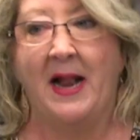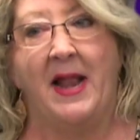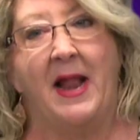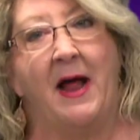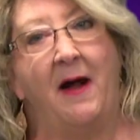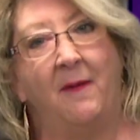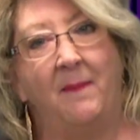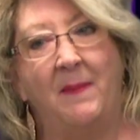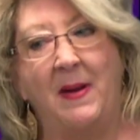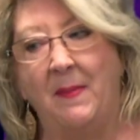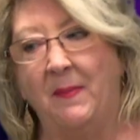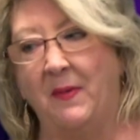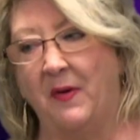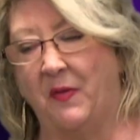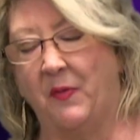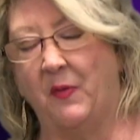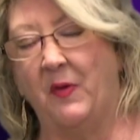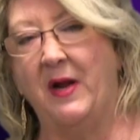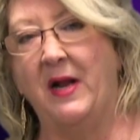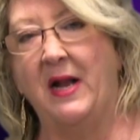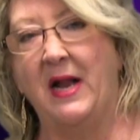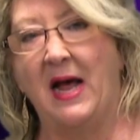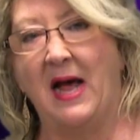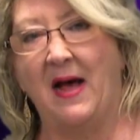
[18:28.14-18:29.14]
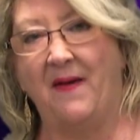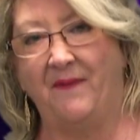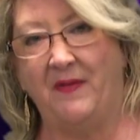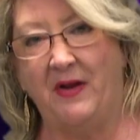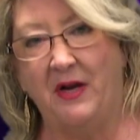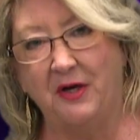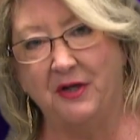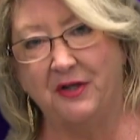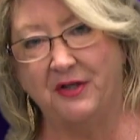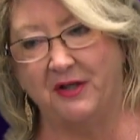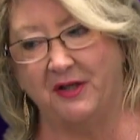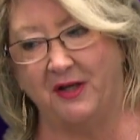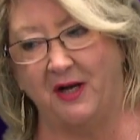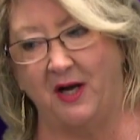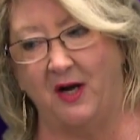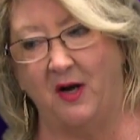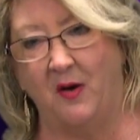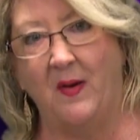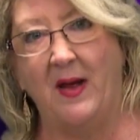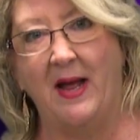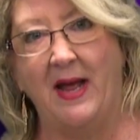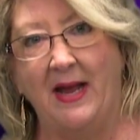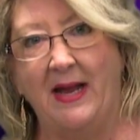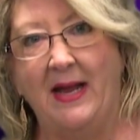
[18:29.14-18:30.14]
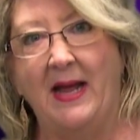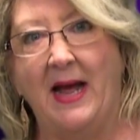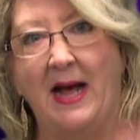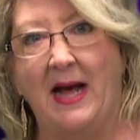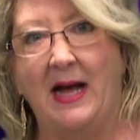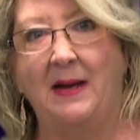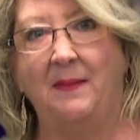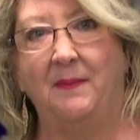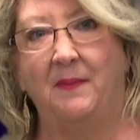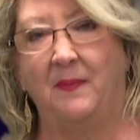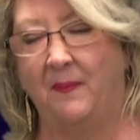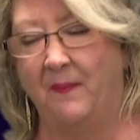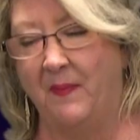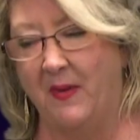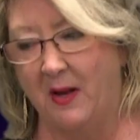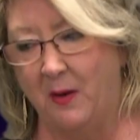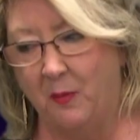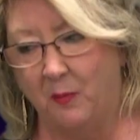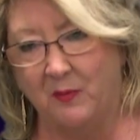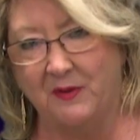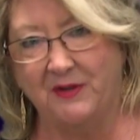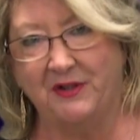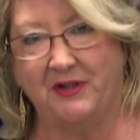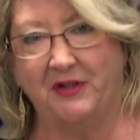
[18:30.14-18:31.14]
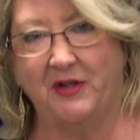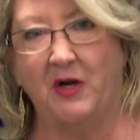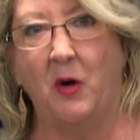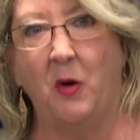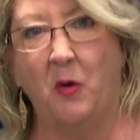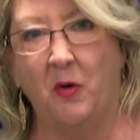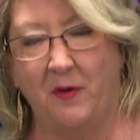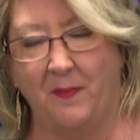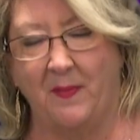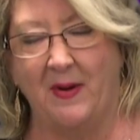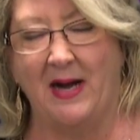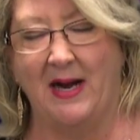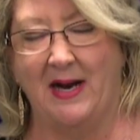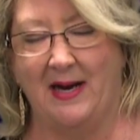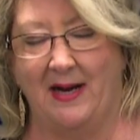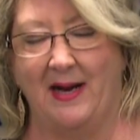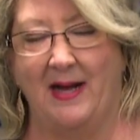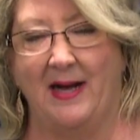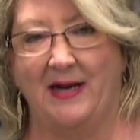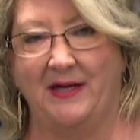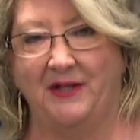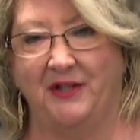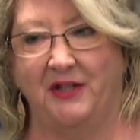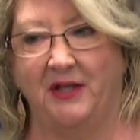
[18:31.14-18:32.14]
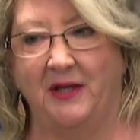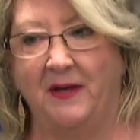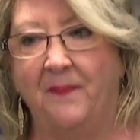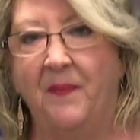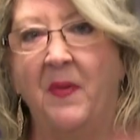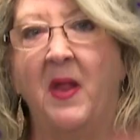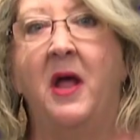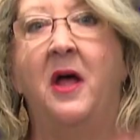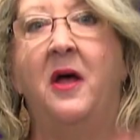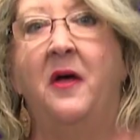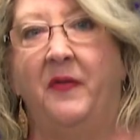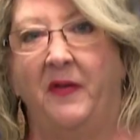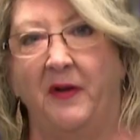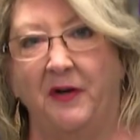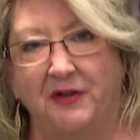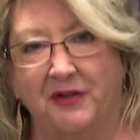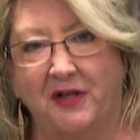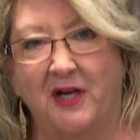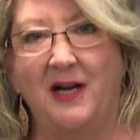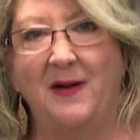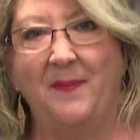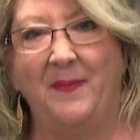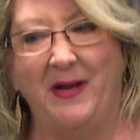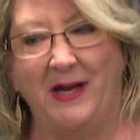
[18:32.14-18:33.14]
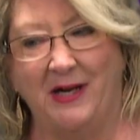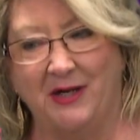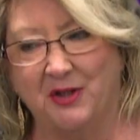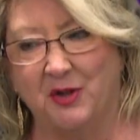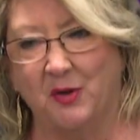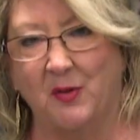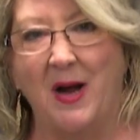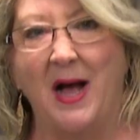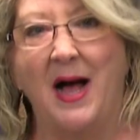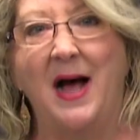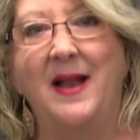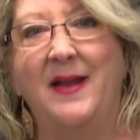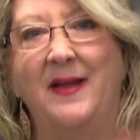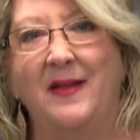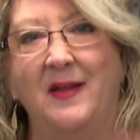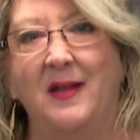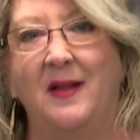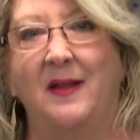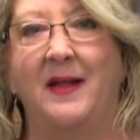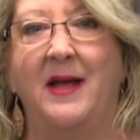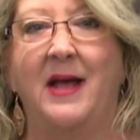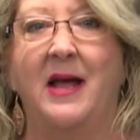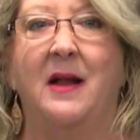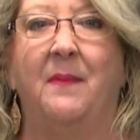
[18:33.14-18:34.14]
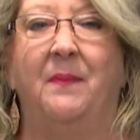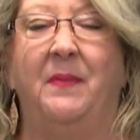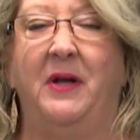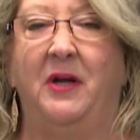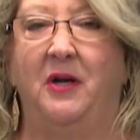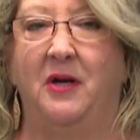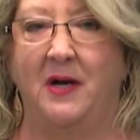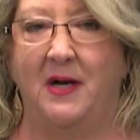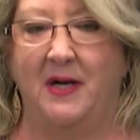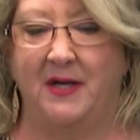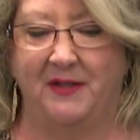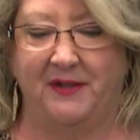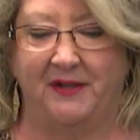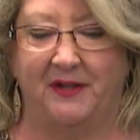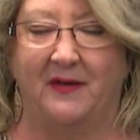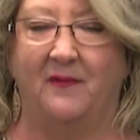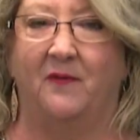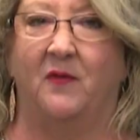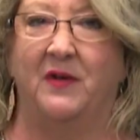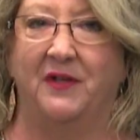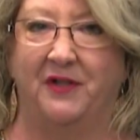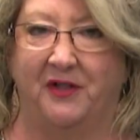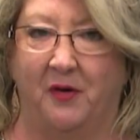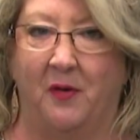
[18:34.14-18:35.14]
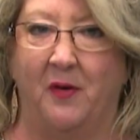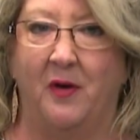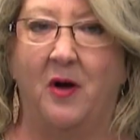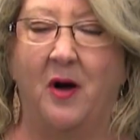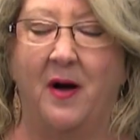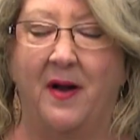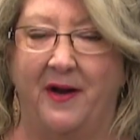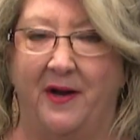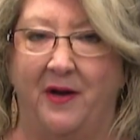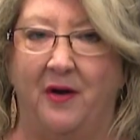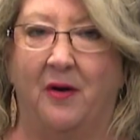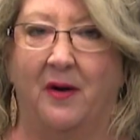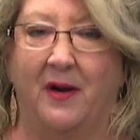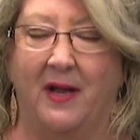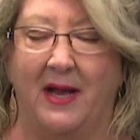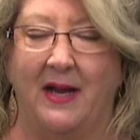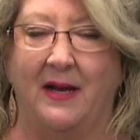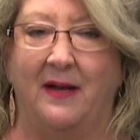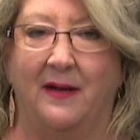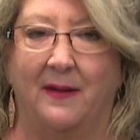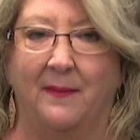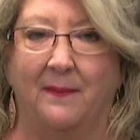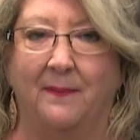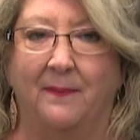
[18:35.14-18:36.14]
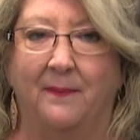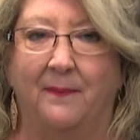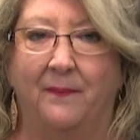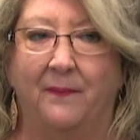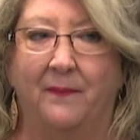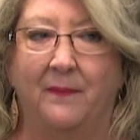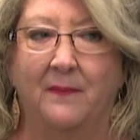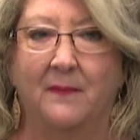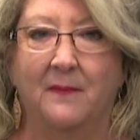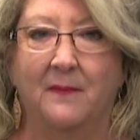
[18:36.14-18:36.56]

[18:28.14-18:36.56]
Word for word: Now, remember, three and a half years ago, Ahab was told by Elijah, There's going to be a drought in the land because of what's going on in your kingdom.